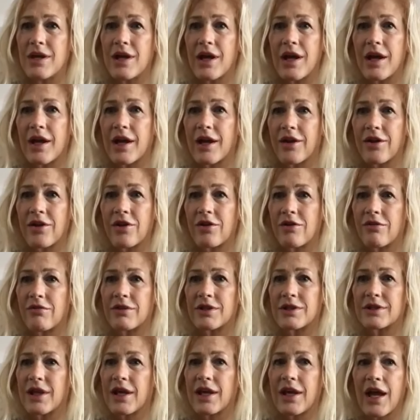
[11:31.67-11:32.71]
I don't know.
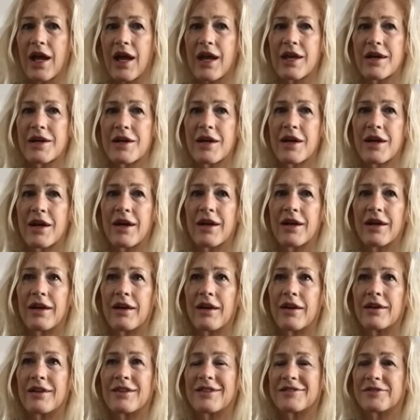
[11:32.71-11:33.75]
It's like I
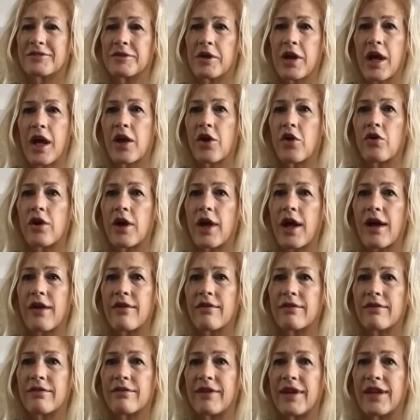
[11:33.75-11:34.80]
don't
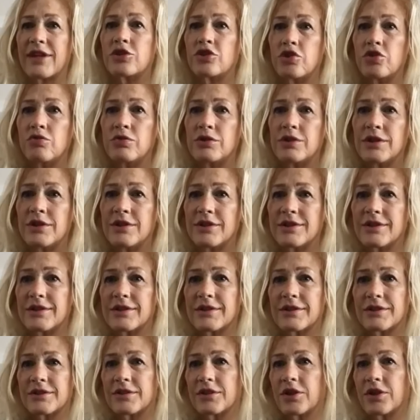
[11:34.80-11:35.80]
have excuses.